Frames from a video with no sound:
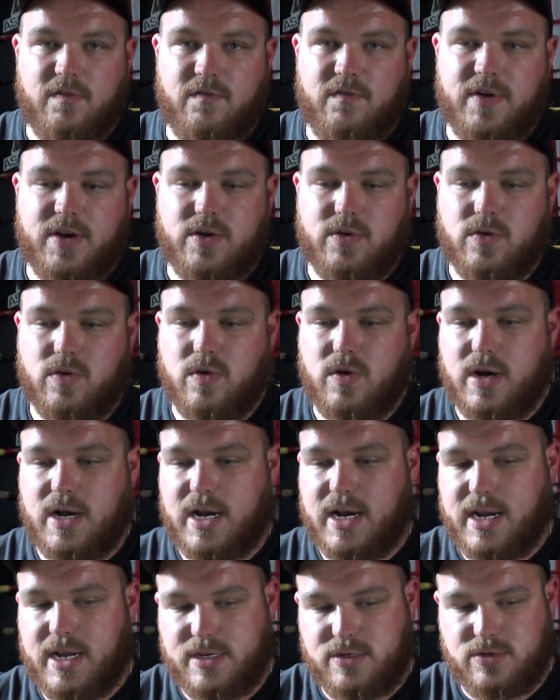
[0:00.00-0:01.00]
Federal
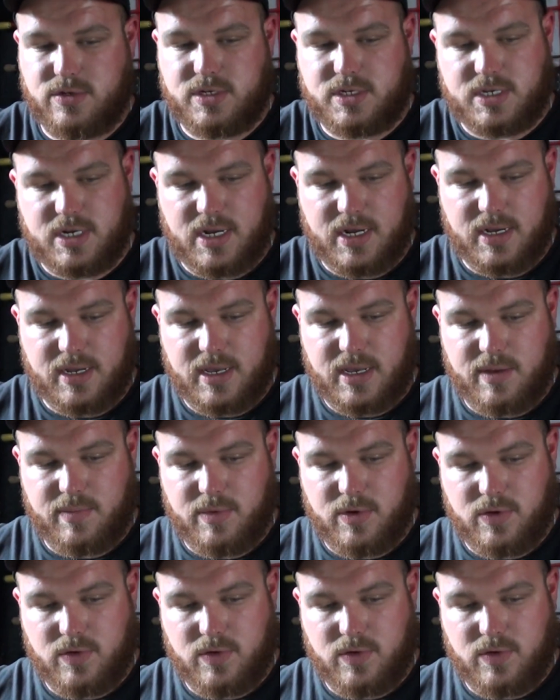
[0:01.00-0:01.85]
Hydroshock ammo.